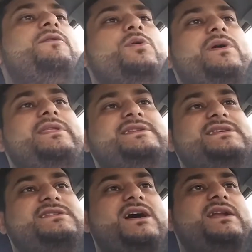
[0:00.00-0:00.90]
everyone,
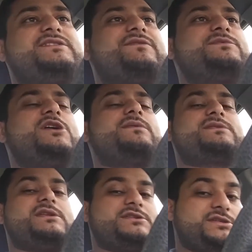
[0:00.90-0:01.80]
this is Danish from
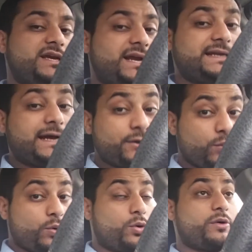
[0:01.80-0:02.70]

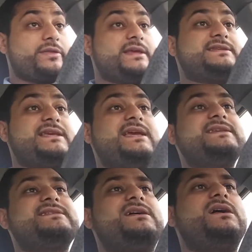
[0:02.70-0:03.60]
jobskillshare.org. This
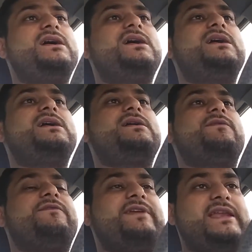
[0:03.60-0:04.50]
is a
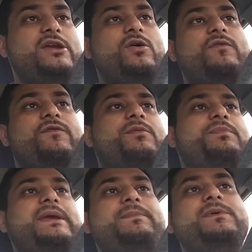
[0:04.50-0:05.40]
video for
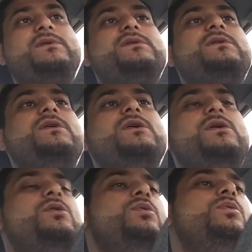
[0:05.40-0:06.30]
people
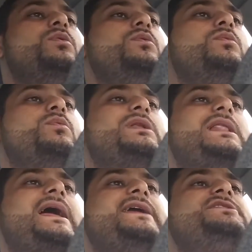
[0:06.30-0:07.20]
who would
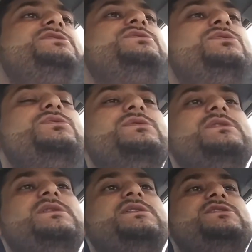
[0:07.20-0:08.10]
like to
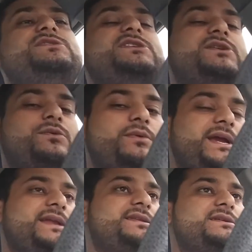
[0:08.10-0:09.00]

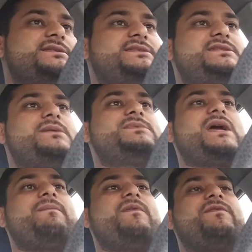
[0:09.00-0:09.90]
generate some
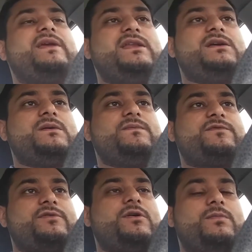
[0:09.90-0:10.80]
type of income
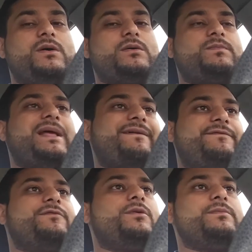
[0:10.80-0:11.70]
from our
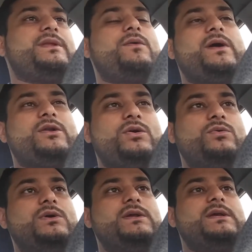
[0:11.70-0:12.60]
platform. Now I know